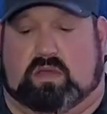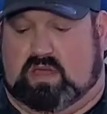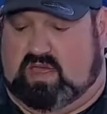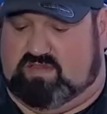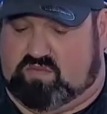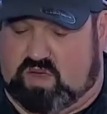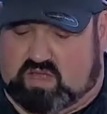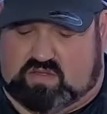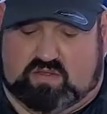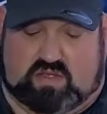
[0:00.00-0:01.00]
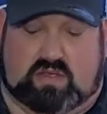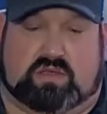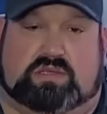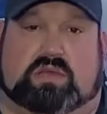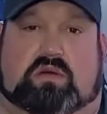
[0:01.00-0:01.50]
as well.
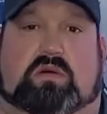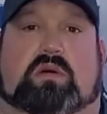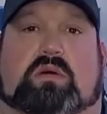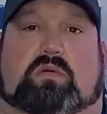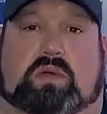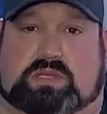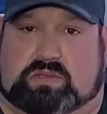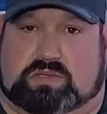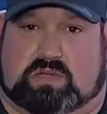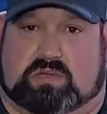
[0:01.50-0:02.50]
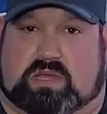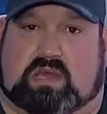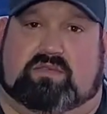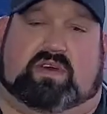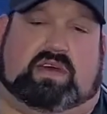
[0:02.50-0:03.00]
So once those goes
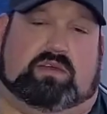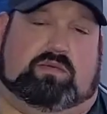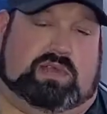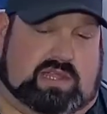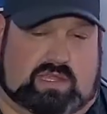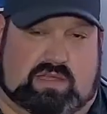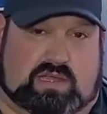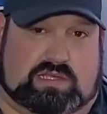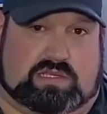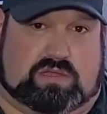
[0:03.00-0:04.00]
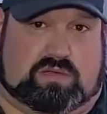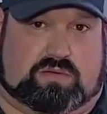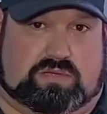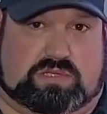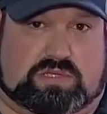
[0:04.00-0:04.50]
live, I will let you guys
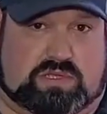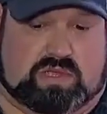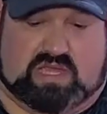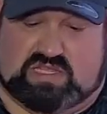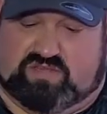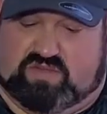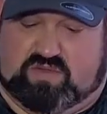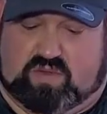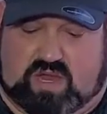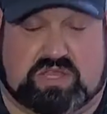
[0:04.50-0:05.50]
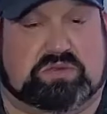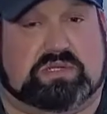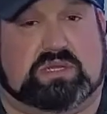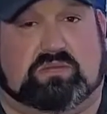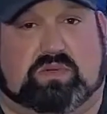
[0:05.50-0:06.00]
know. So you guys, if you're
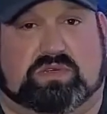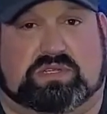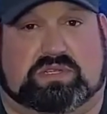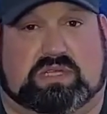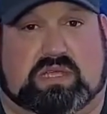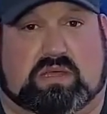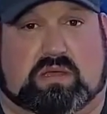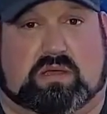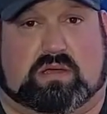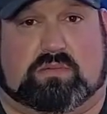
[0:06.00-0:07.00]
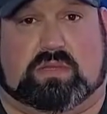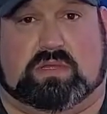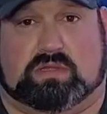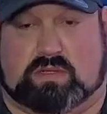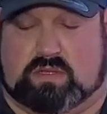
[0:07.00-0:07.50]
interested in purchasing
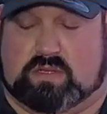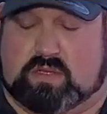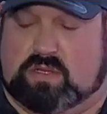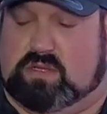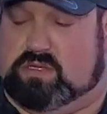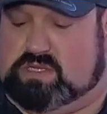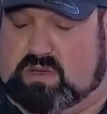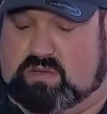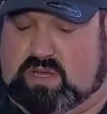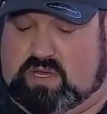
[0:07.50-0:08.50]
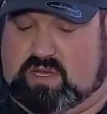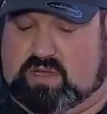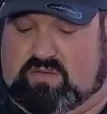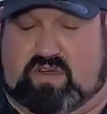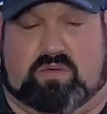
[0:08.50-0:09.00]
some
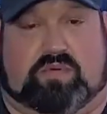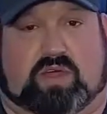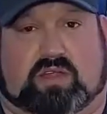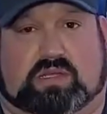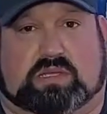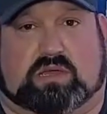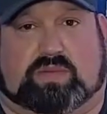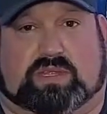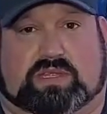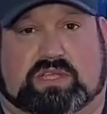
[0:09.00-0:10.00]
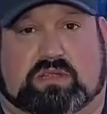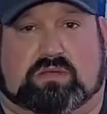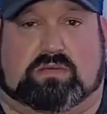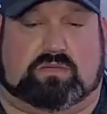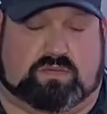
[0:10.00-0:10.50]
of our products to help out the
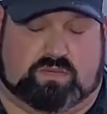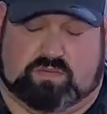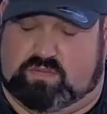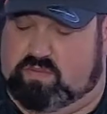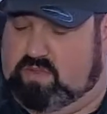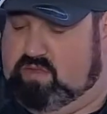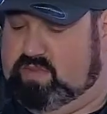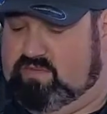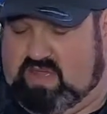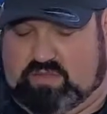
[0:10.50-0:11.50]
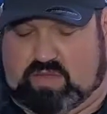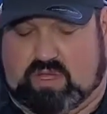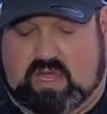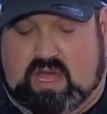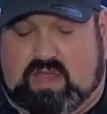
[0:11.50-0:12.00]
channel, you'll be available.
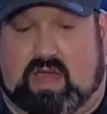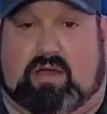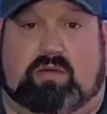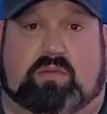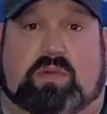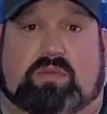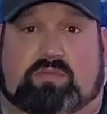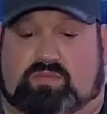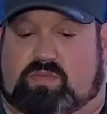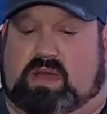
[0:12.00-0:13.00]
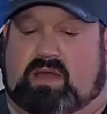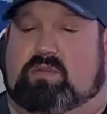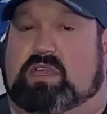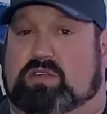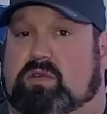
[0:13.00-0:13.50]
Now, when
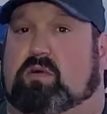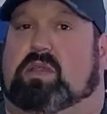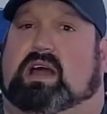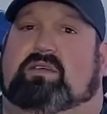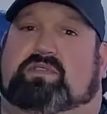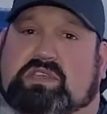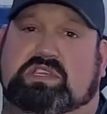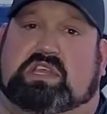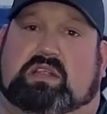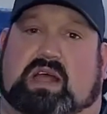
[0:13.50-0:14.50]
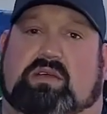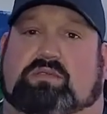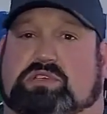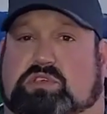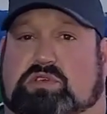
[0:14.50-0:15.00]
we do go live with the channel, I
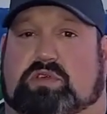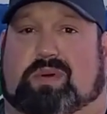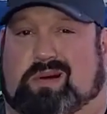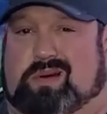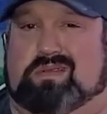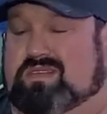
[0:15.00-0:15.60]
will show you all the